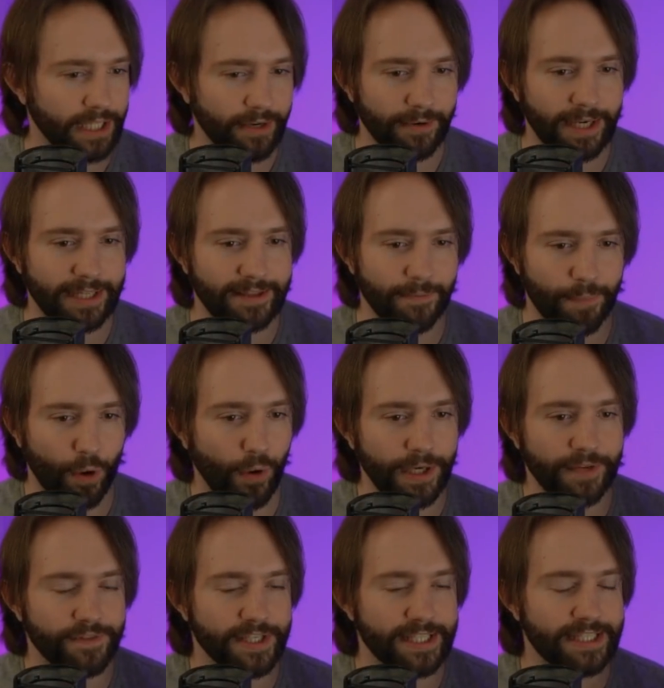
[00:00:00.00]
I don't get the point
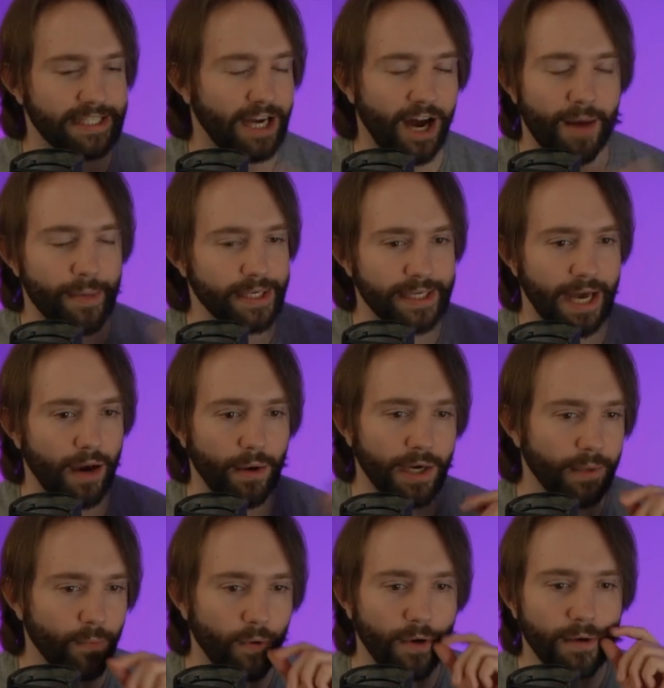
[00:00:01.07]
of this comment now
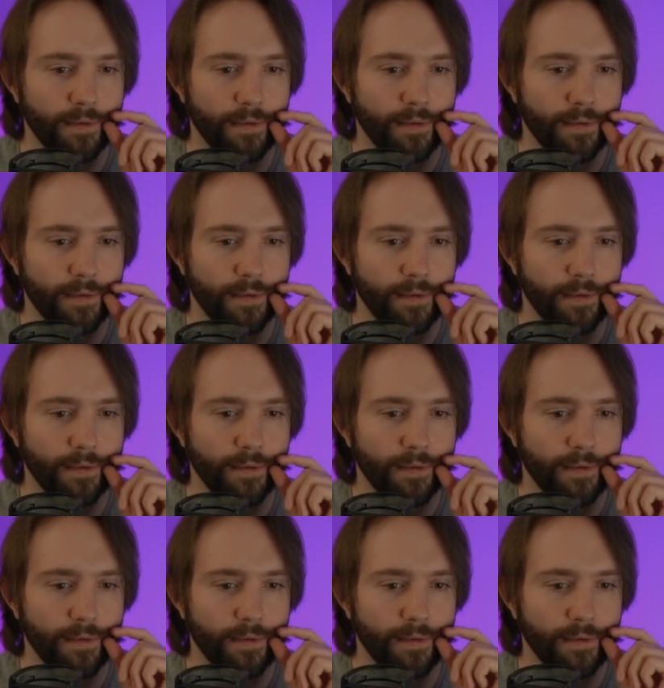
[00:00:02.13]
anymore.